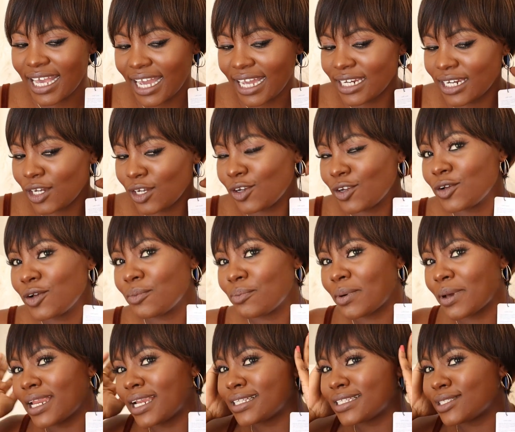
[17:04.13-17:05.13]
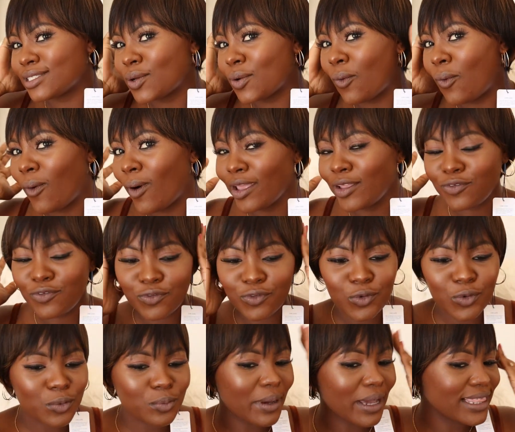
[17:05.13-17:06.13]
kind of look, but it's quite
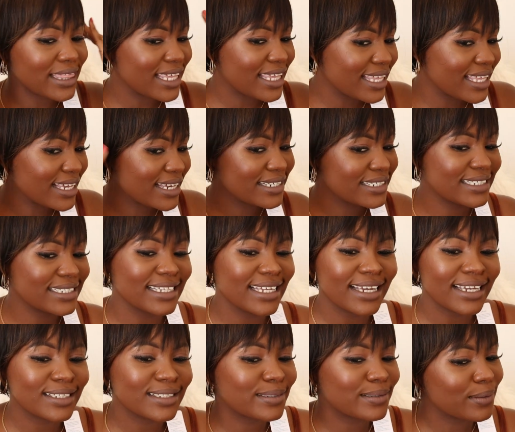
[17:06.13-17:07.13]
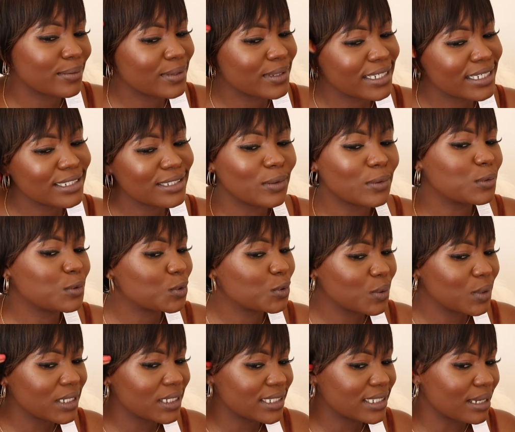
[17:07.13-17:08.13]
full by the ear side. So this also
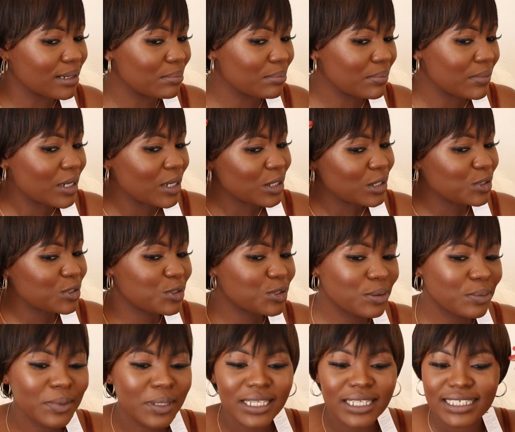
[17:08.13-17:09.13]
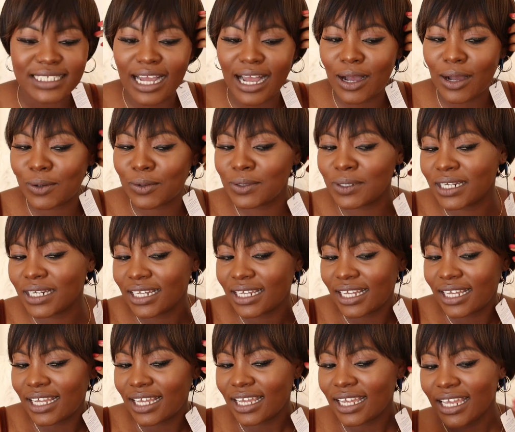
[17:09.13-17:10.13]
needs some trimming down
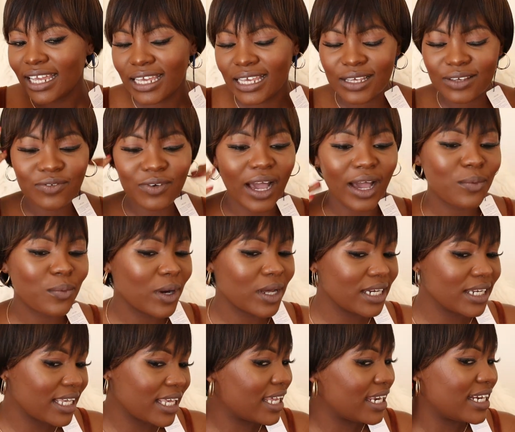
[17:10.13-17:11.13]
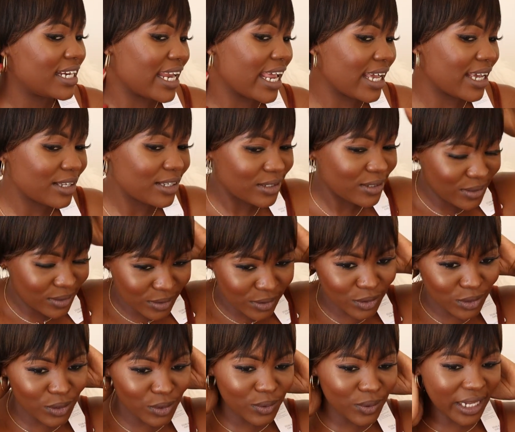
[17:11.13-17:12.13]
if I want to get it like
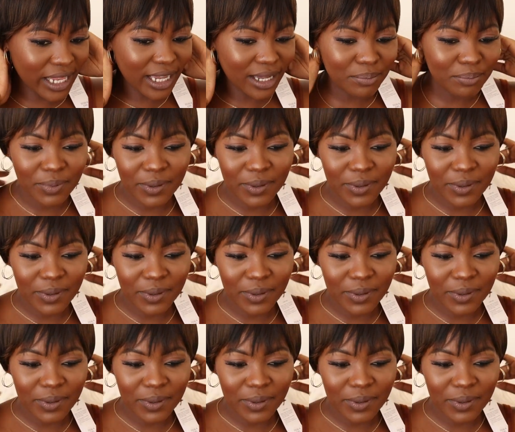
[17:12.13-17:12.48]
to look like a